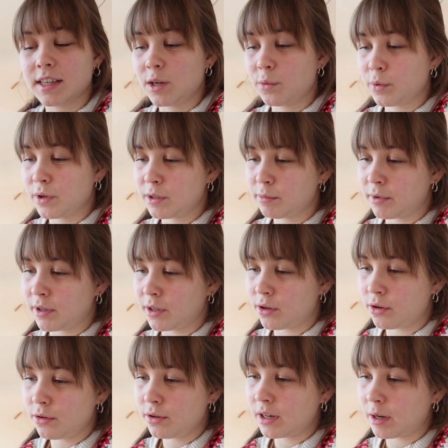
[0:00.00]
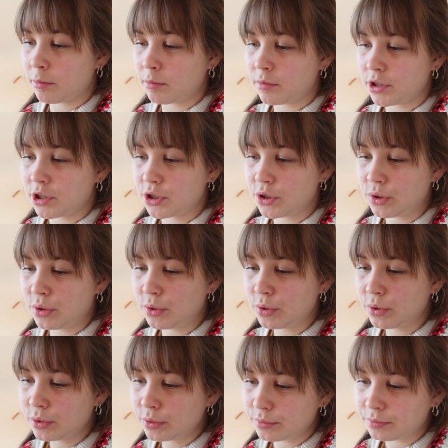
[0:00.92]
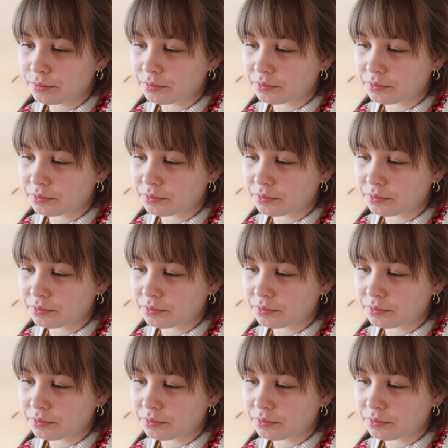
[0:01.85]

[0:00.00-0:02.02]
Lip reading: It was my goal number 2.